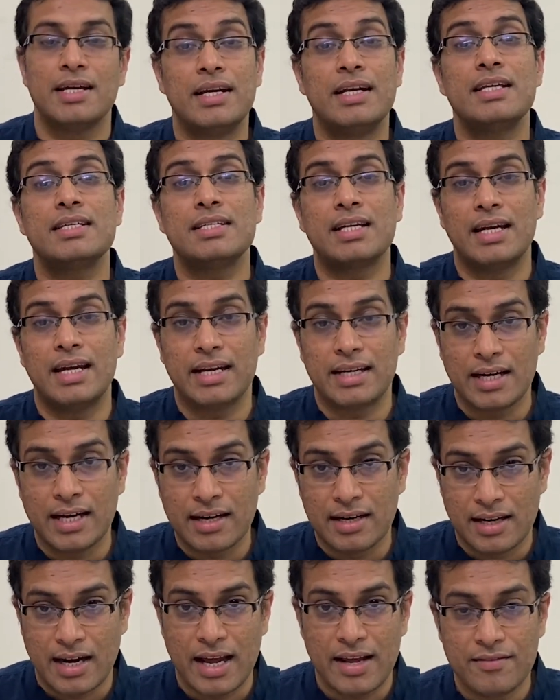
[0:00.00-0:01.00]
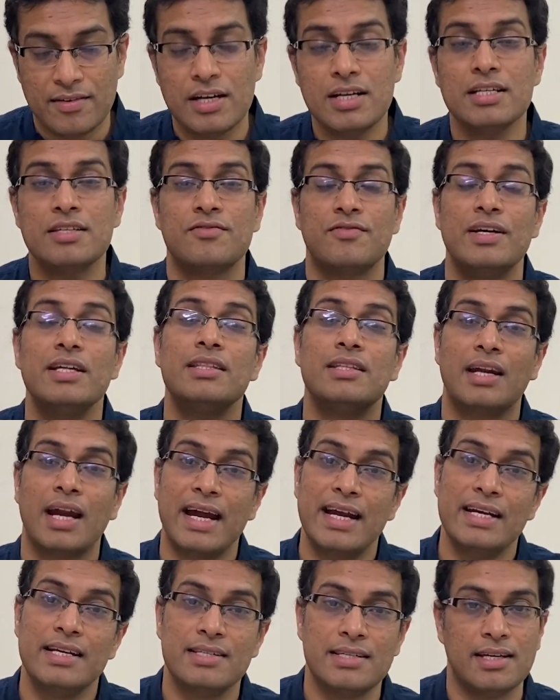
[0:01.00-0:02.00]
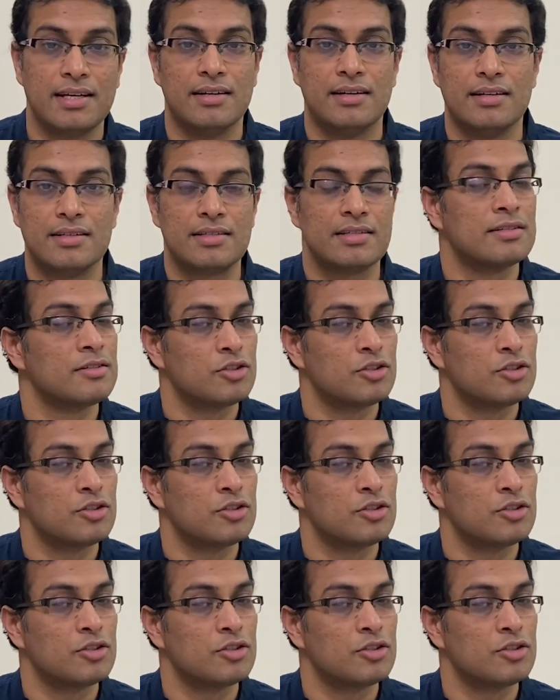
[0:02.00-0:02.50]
It is connecting drivers with ride seekers.